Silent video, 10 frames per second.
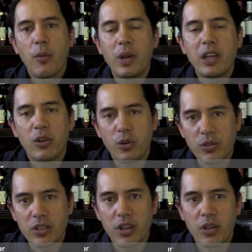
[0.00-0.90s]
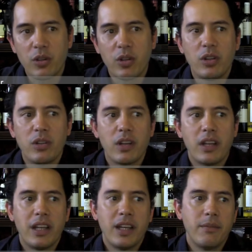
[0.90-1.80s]
we also
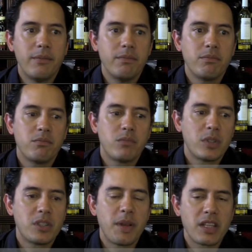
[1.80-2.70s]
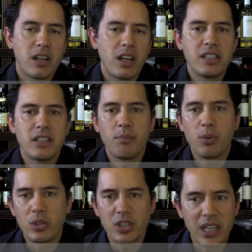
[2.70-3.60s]
specialise in
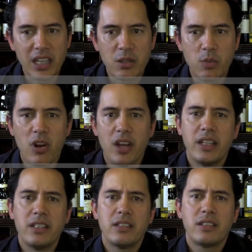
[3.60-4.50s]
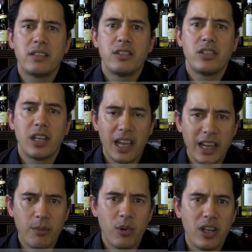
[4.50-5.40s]
Portuguese wines,
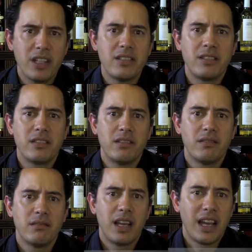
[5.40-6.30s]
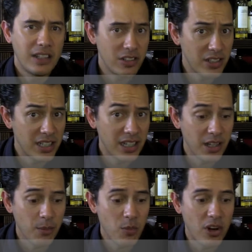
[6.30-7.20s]
Chilean wines,
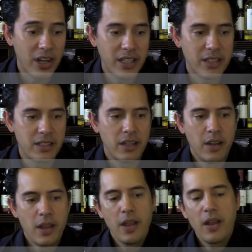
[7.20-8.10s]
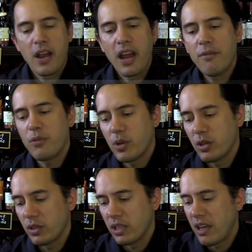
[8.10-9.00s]
Argentinian wines. I have a
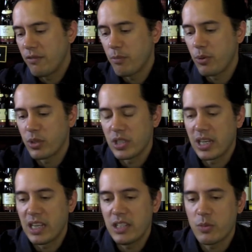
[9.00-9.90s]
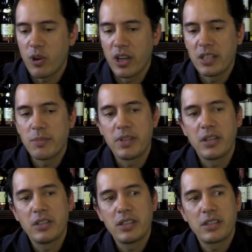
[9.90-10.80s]
real love of Portuguese wines
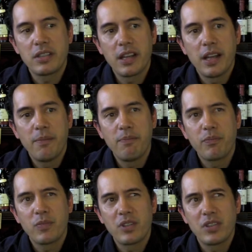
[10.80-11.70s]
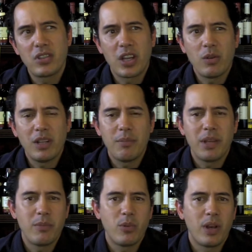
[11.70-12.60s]
because generally
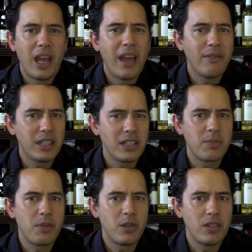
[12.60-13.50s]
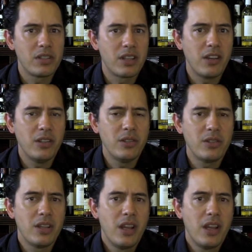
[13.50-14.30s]
people haven't experienced those.